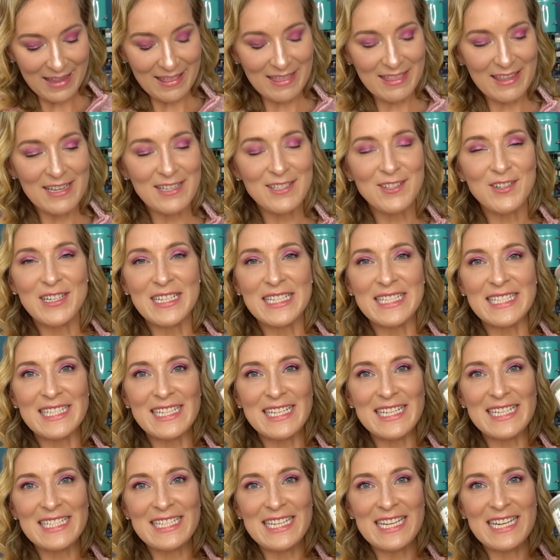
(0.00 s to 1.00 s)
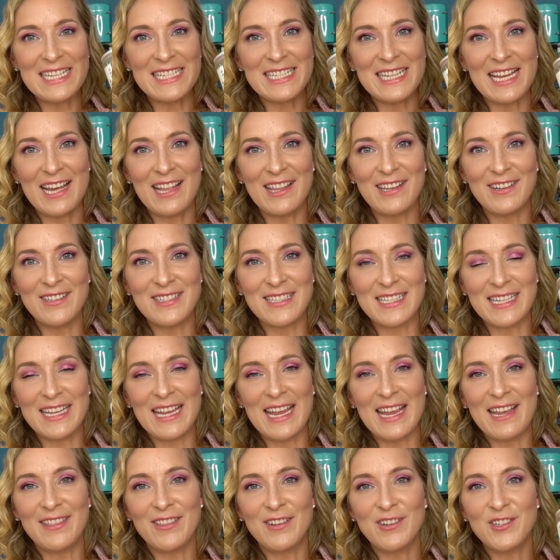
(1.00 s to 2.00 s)
These are $16.
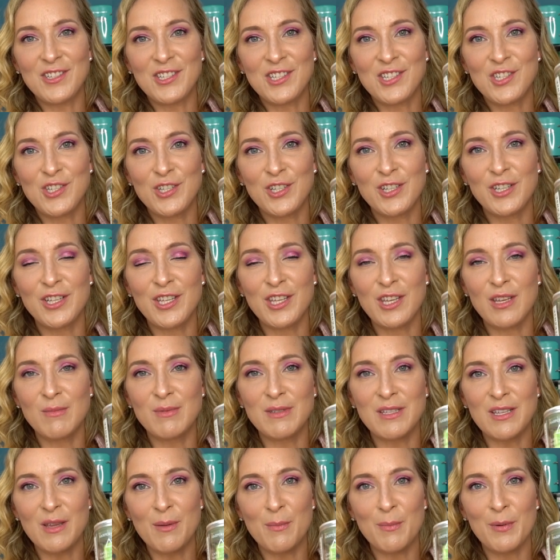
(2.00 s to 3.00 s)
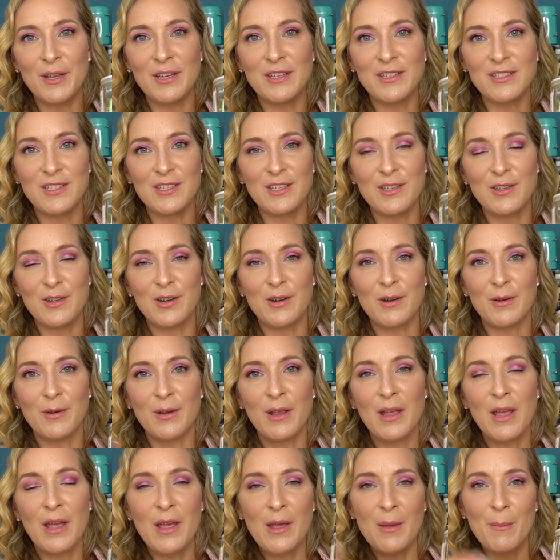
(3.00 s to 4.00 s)
Again, they're just sugar cubes that you put into your